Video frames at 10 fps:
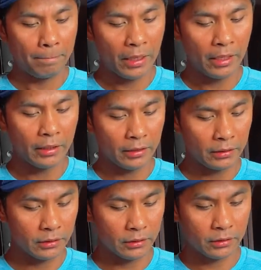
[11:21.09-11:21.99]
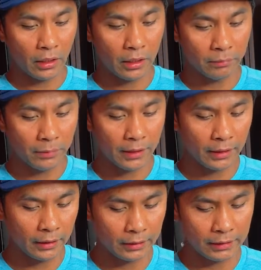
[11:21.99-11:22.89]
paddings on the
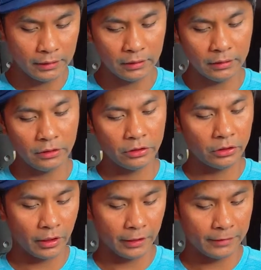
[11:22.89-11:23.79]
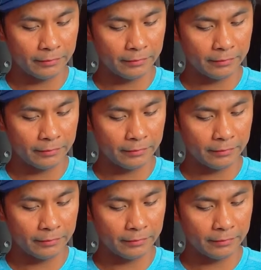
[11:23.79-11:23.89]
back inside.